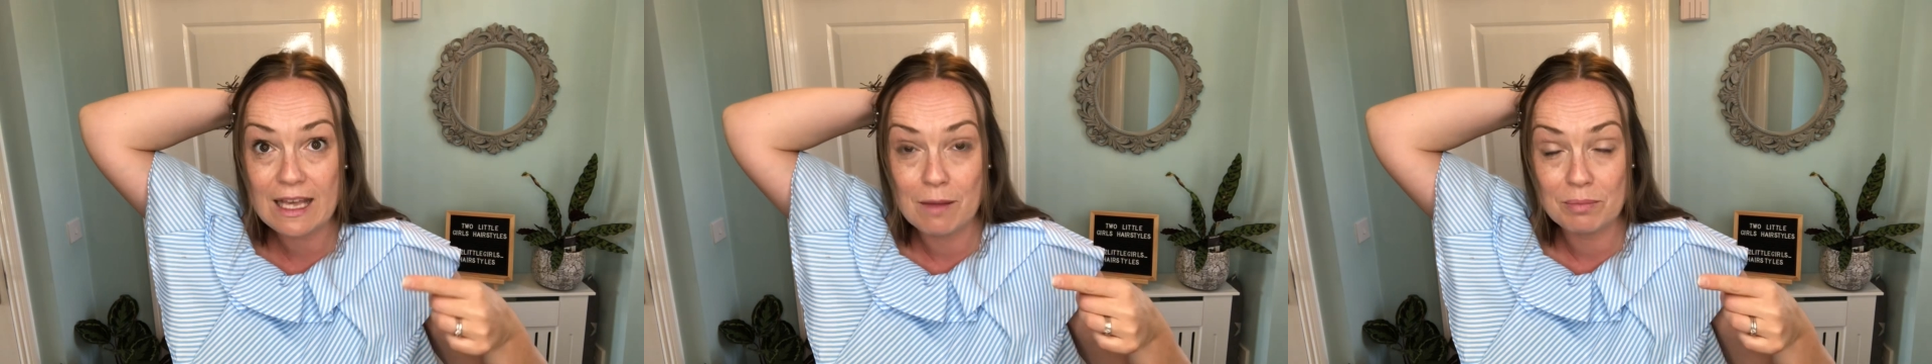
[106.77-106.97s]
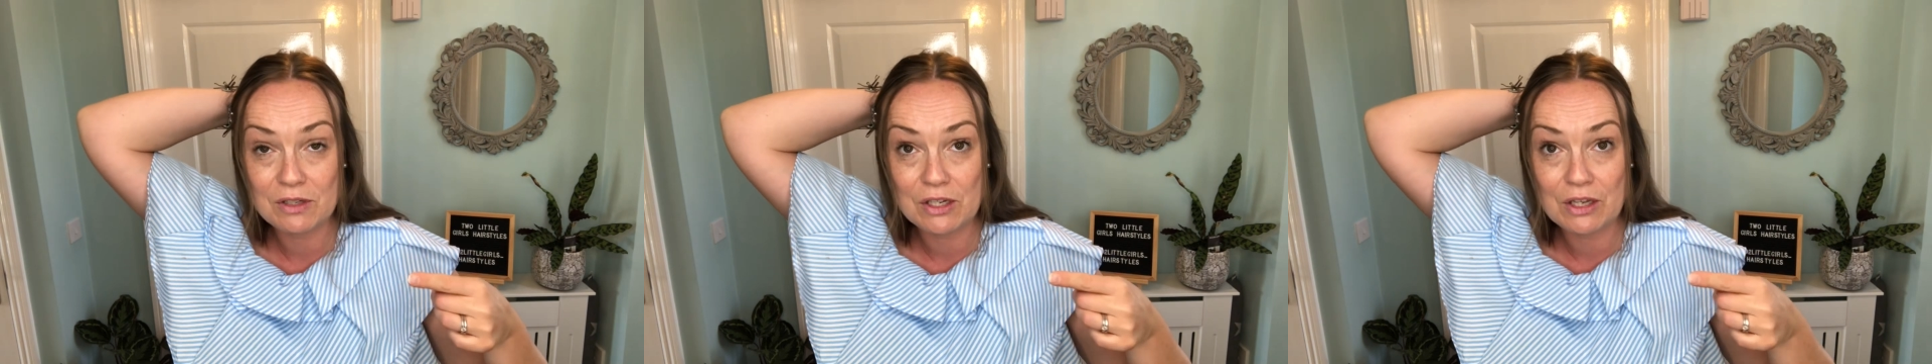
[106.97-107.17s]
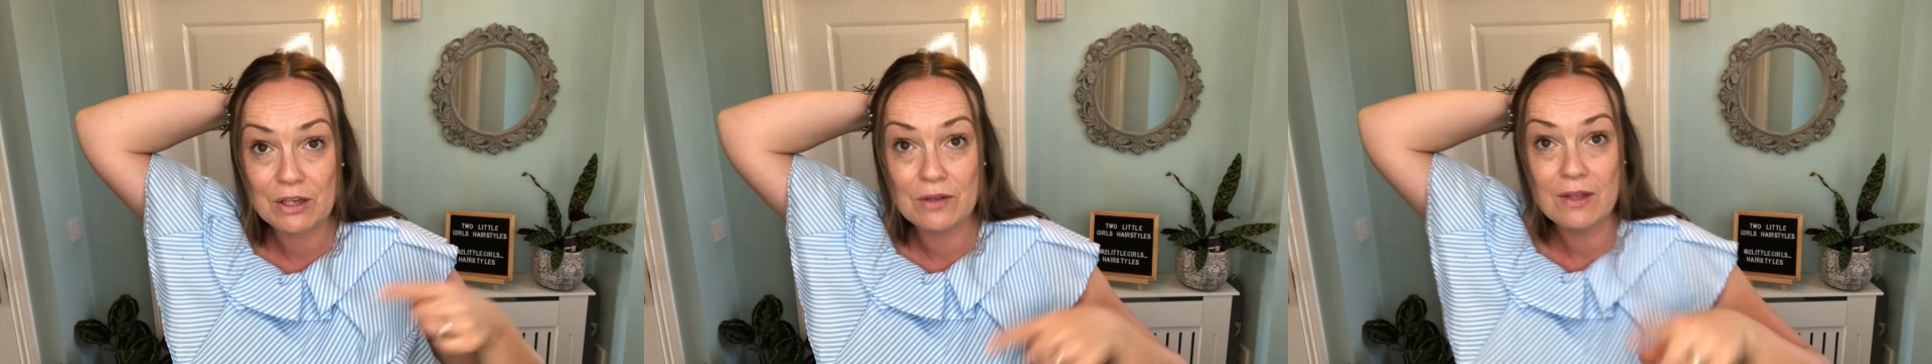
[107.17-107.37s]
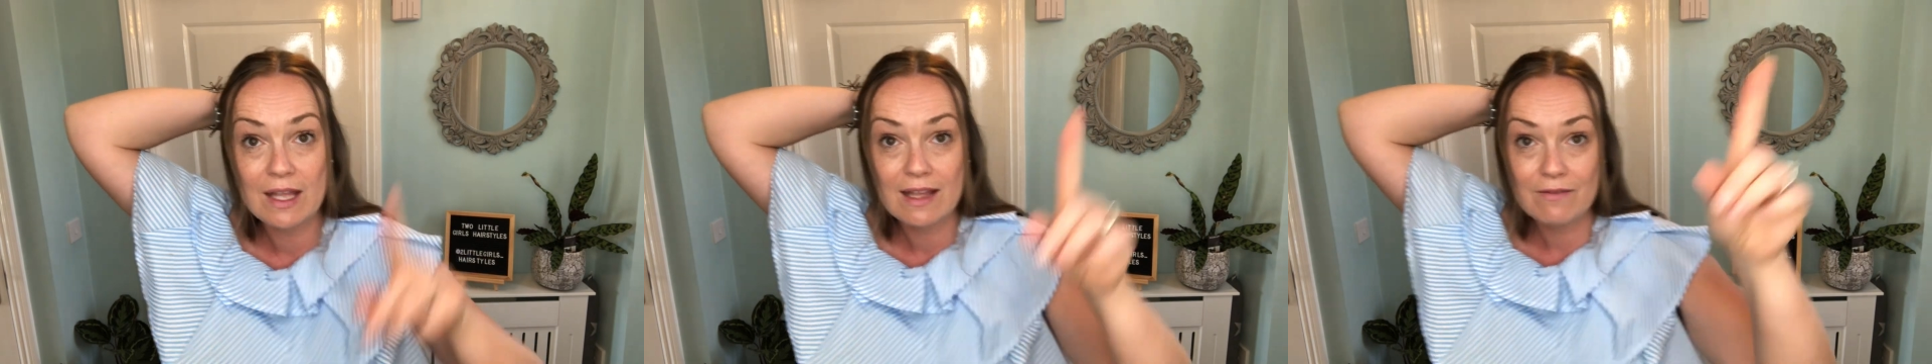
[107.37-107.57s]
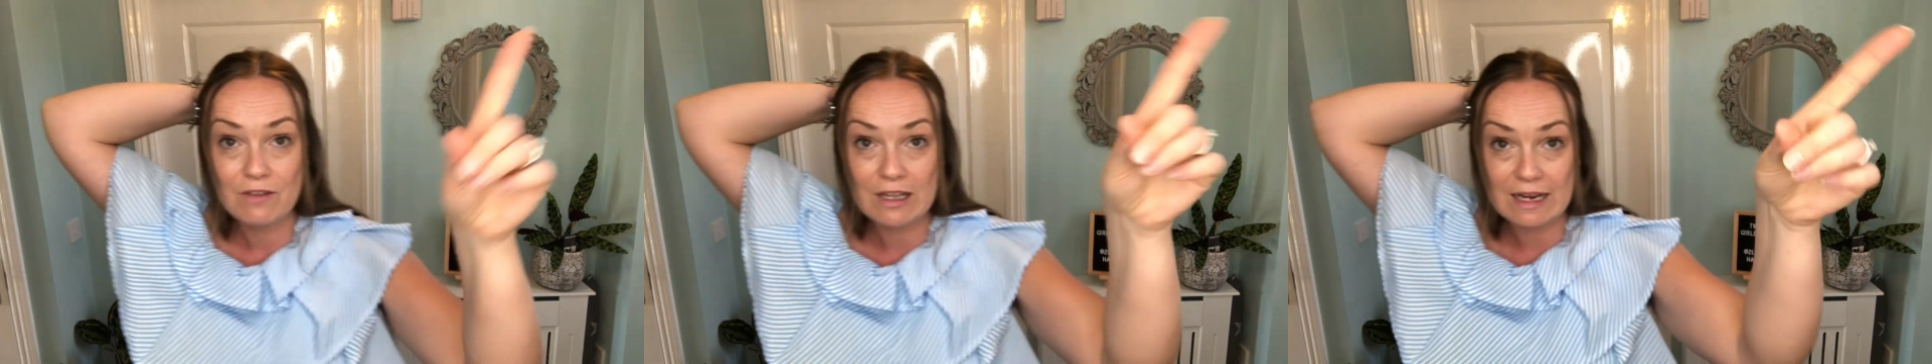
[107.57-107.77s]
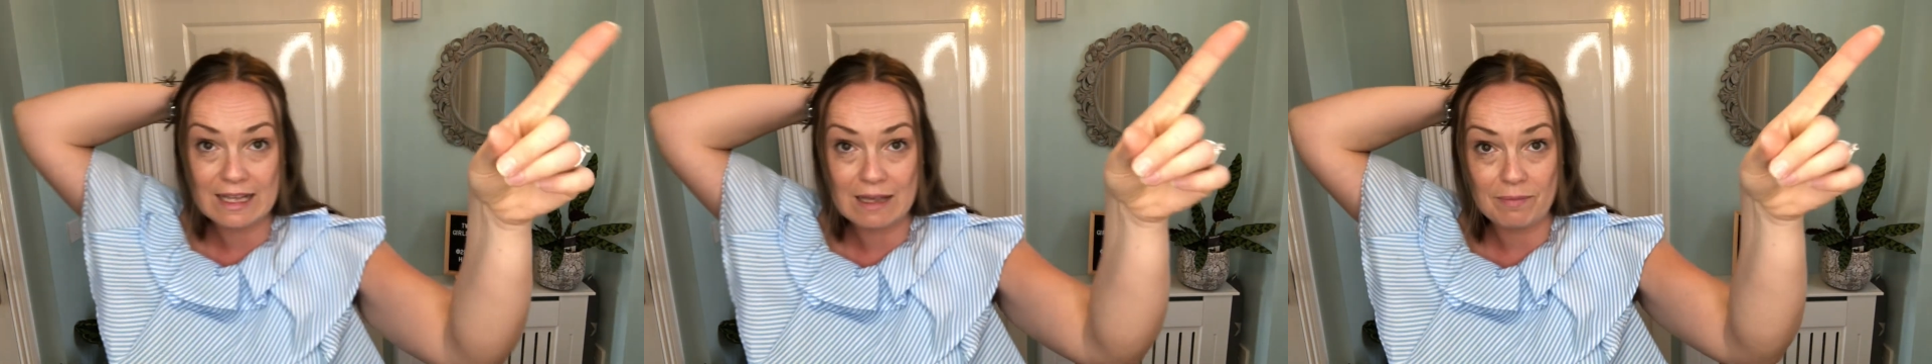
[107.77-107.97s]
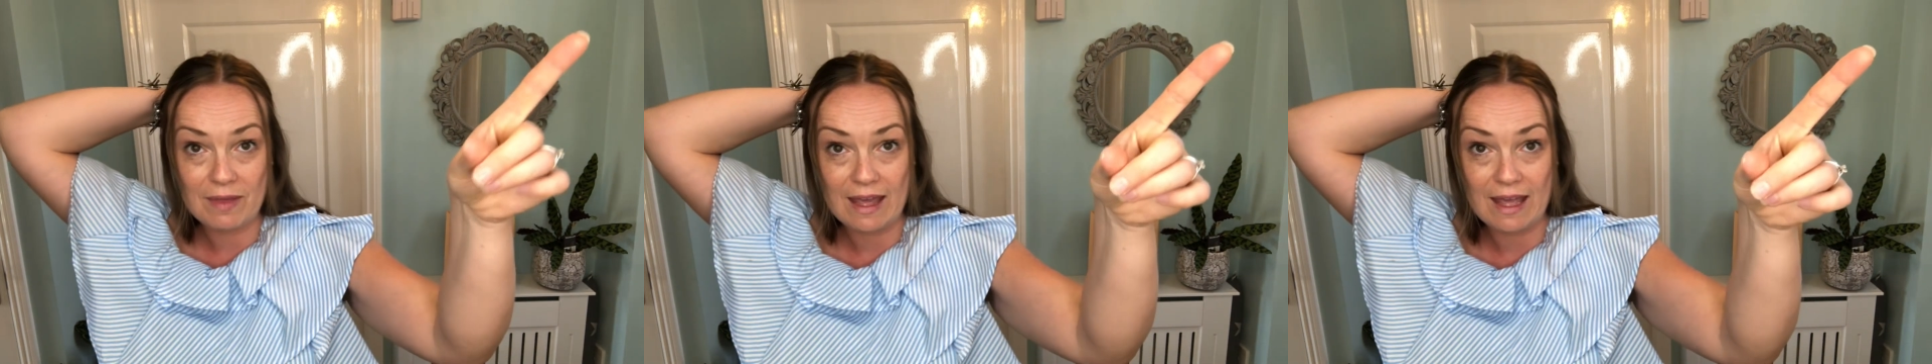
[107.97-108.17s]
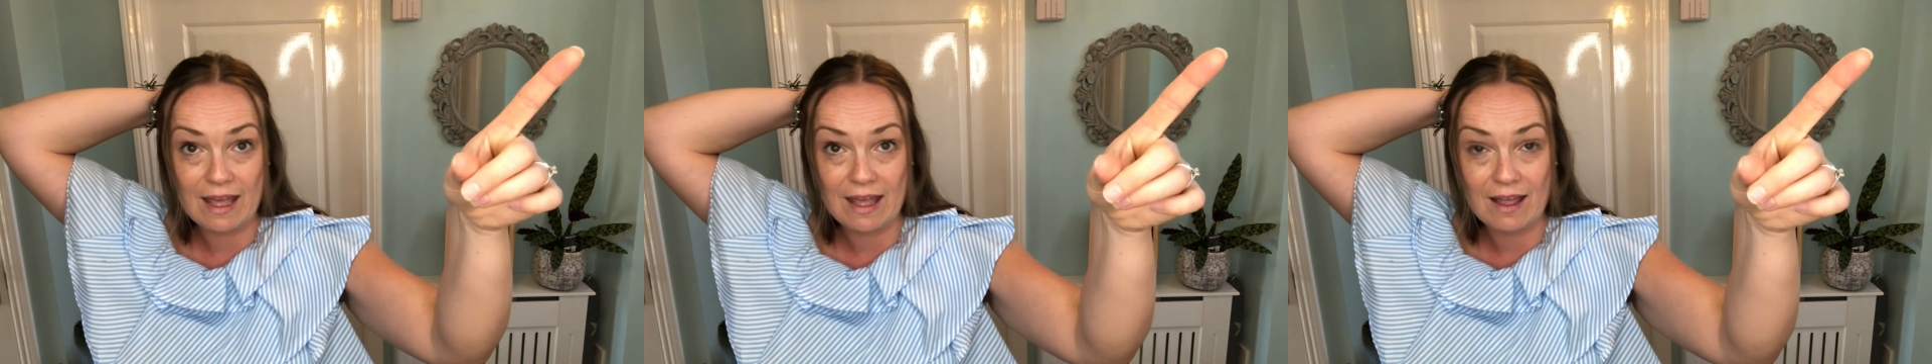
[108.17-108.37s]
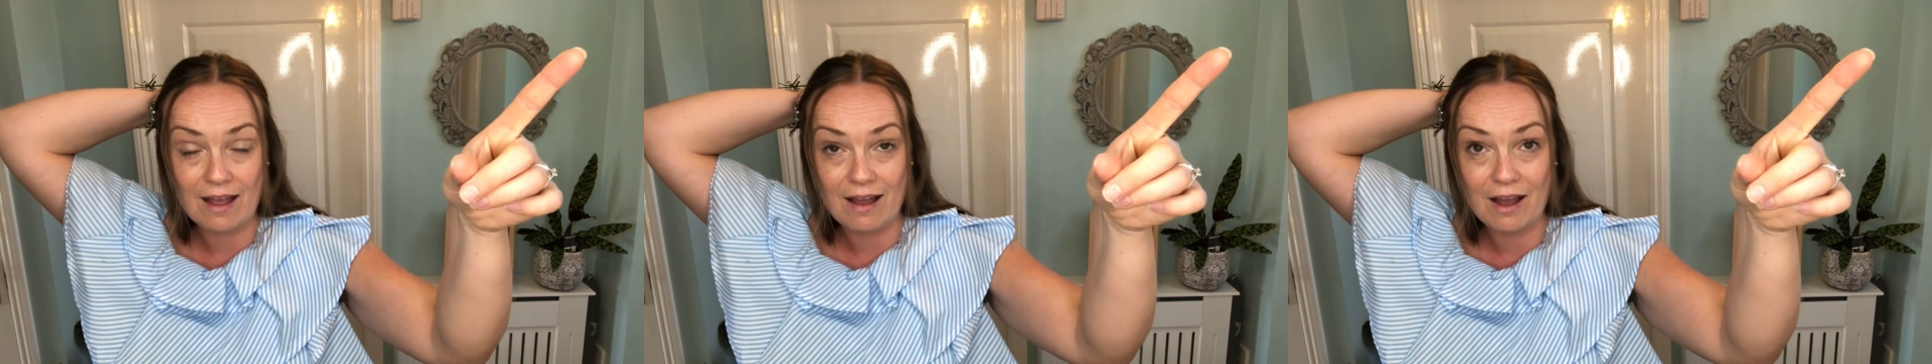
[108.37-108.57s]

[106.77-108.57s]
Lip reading: updo, if you click up here,